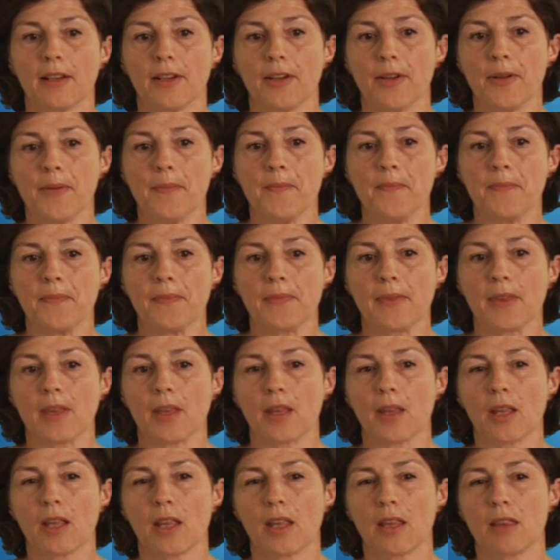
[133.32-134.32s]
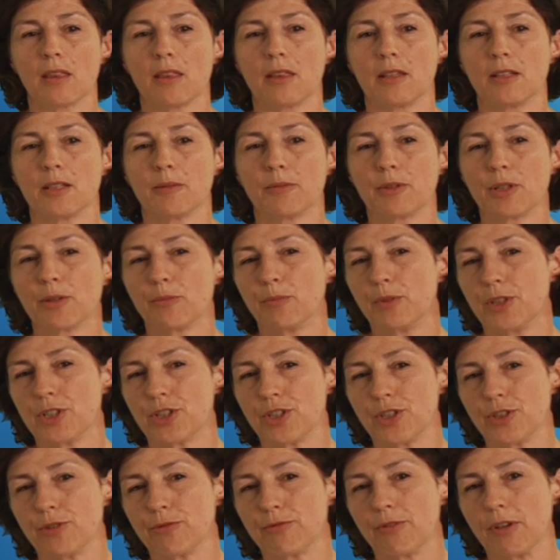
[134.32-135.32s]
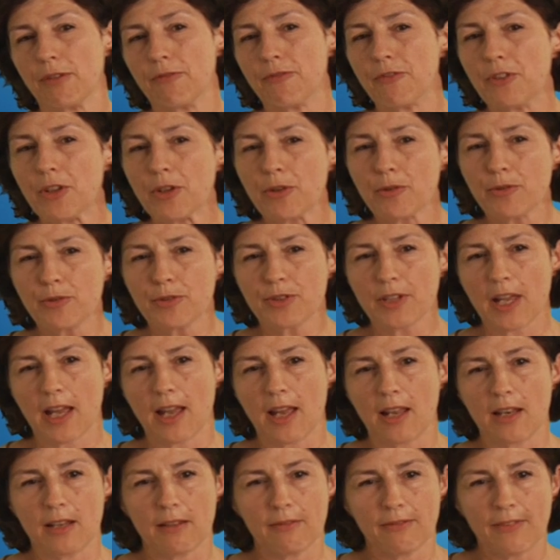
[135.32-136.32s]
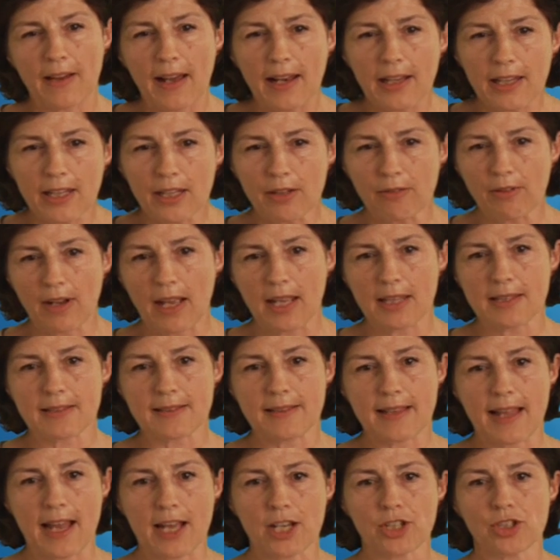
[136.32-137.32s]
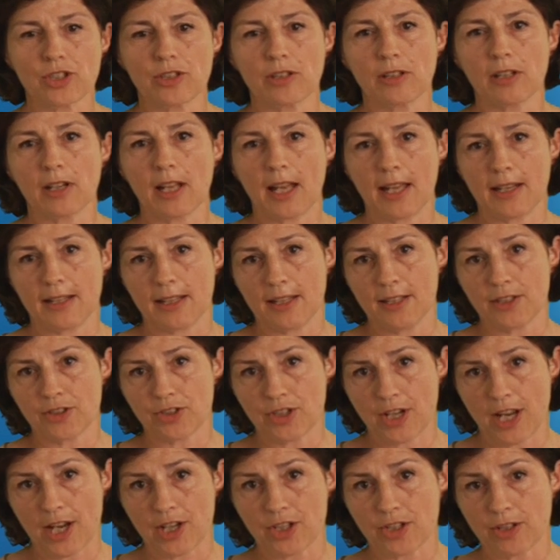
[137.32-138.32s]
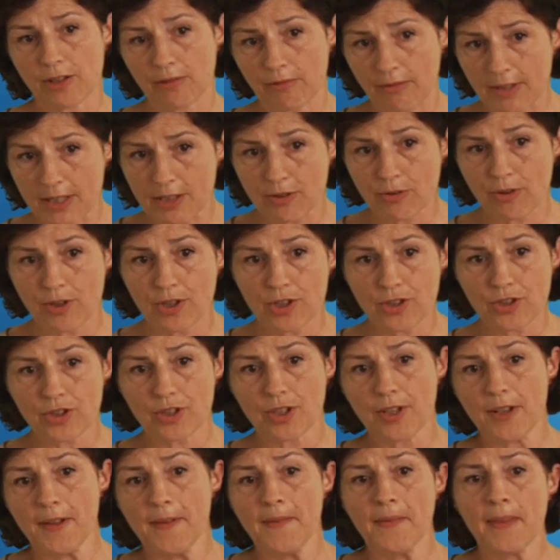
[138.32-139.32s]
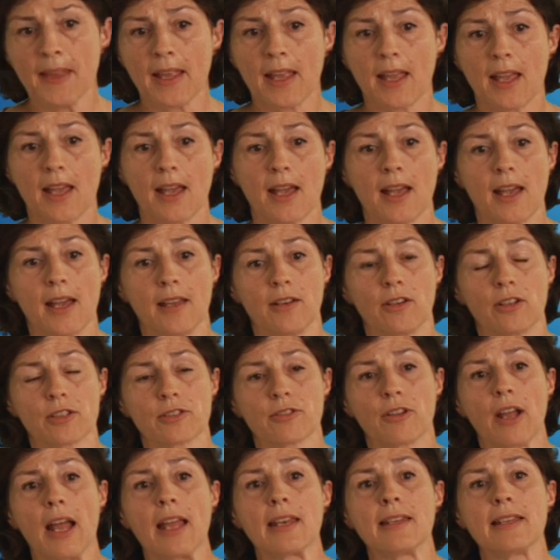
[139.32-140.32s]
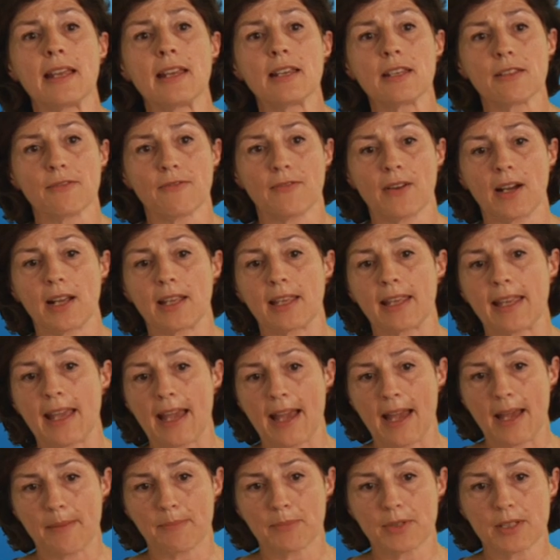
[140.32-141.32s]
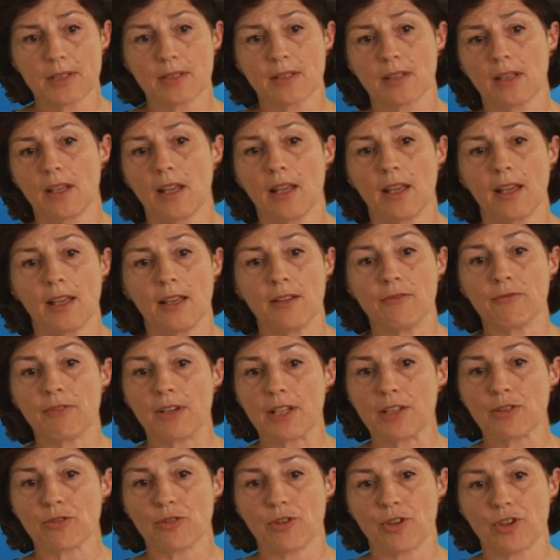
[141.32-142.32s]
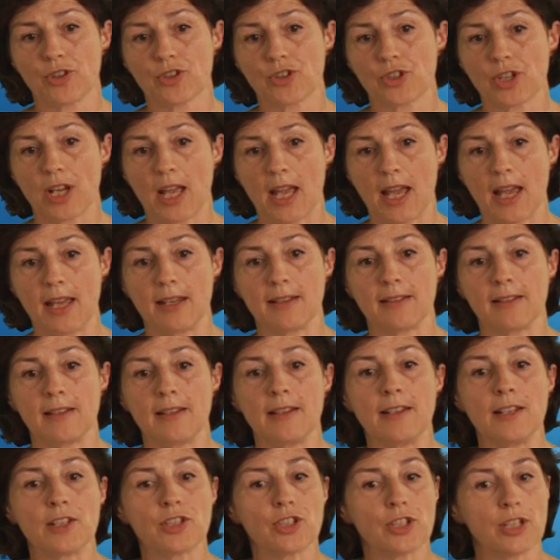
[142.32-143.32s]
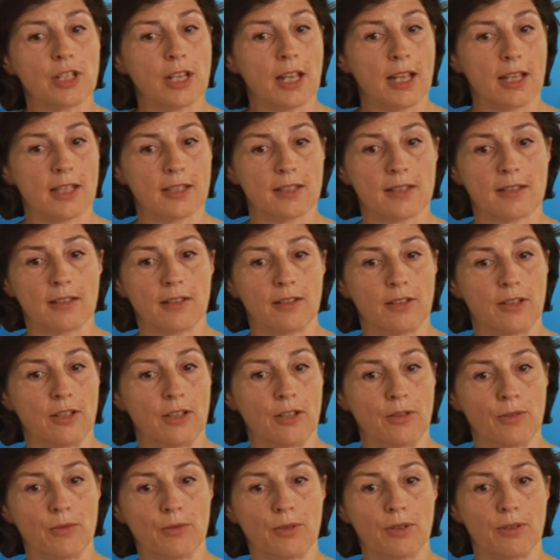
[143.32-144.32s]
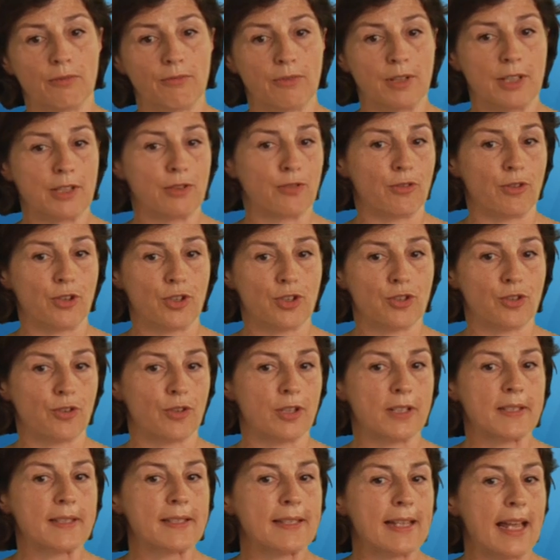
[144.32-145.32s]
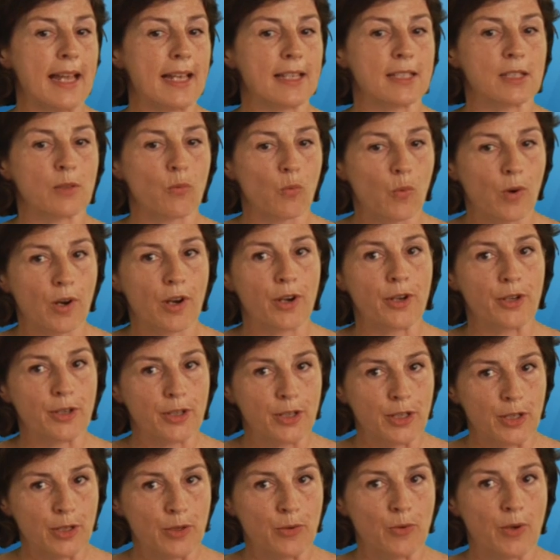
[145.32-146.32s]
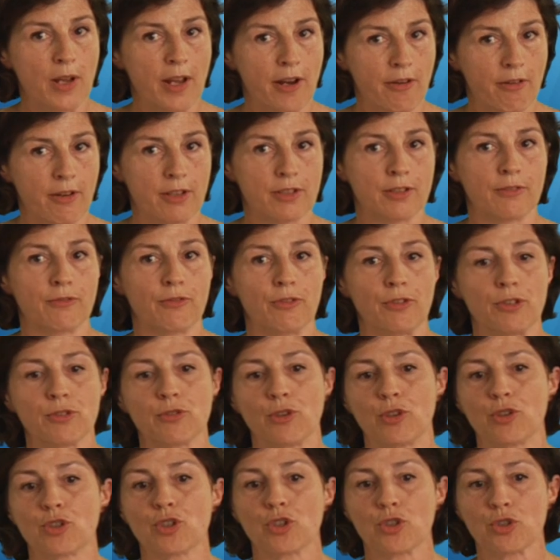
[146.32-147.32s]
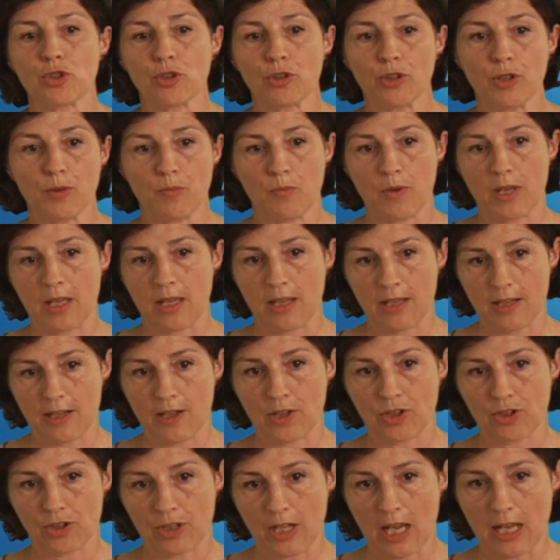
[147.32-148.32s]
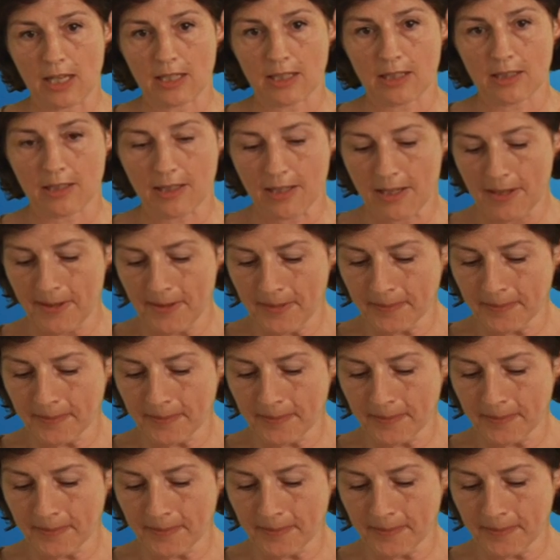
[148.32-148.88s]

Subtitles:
The Wbgu reviews and evaluates national and international research, and also identify gaps in research and initiates new research, or says where new areas of research should be initiated.